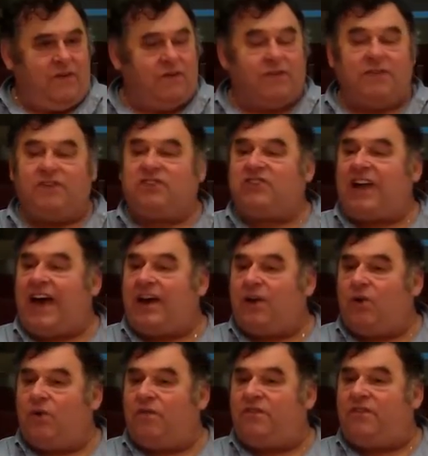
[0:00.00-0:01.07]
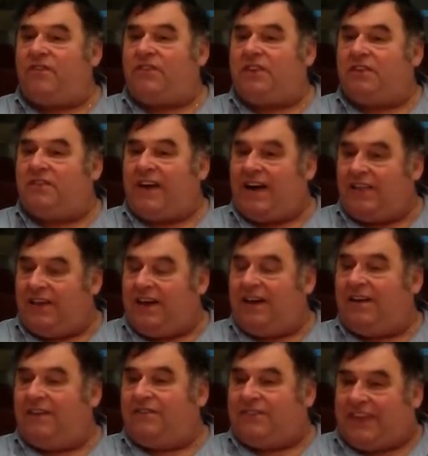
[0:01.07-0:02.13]
you're in the shadow of the valley
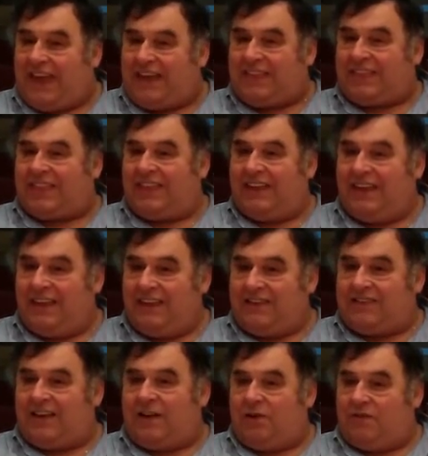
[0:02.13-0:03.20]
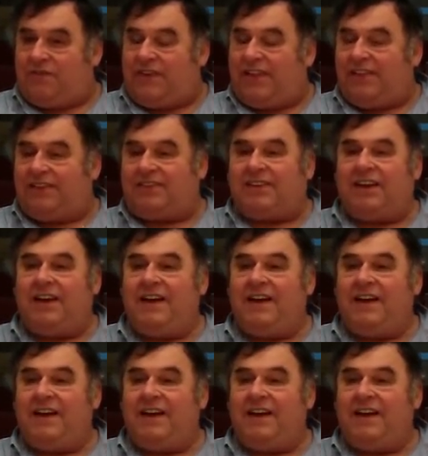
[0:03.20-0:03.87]
of death, shadow of the valley.